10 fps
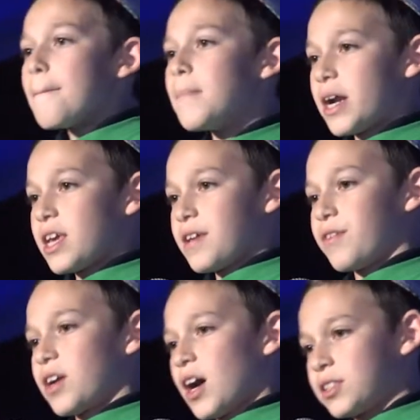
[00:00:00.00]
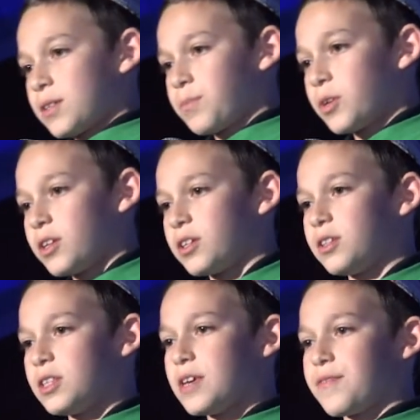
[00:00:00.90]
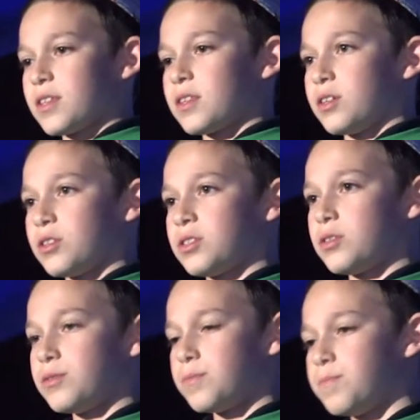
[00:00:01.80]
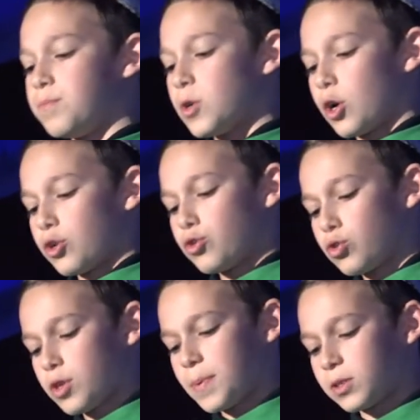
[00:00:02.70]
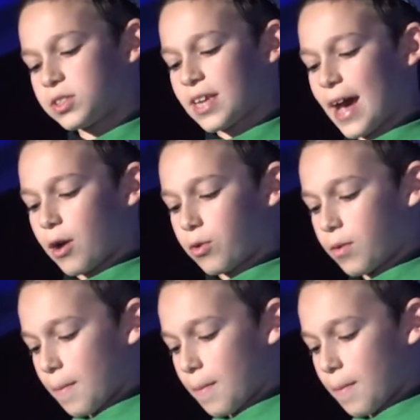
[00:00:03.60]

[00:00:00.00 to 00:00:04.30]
Many even contemplated leaving the newly built town.